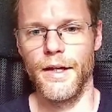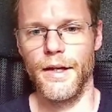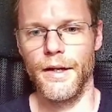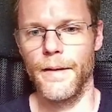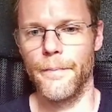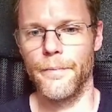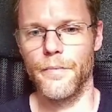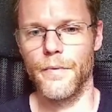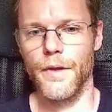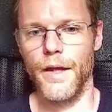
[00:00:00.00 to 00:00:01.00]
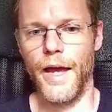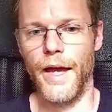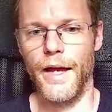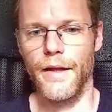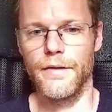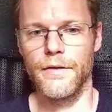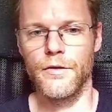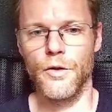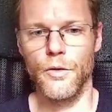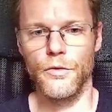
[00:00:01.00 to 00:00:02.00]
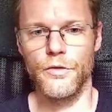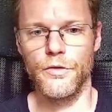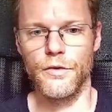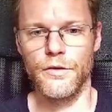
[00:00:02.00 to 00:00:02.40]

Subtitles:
add those